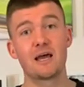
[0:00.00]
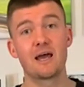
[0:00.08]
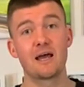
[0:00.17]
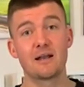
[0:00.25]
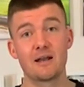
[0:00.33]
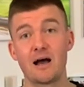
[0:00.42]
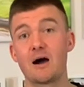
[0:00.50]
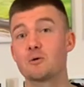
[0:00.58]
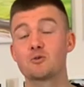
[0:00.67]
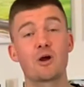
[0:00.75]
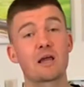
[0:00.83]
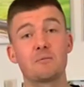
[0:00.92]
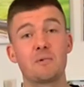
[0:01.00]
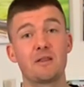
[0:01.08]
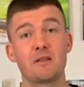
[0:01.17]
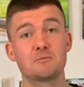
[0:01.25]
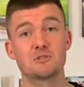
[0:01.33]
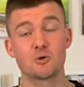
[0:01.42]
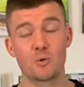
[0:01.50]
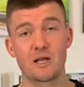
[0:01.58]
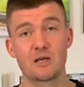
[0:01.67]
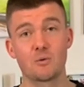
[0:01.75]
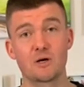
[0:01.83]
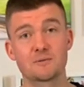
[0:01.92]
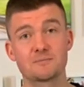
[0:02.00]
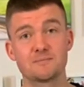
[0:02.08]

and I would recommend them to anyone.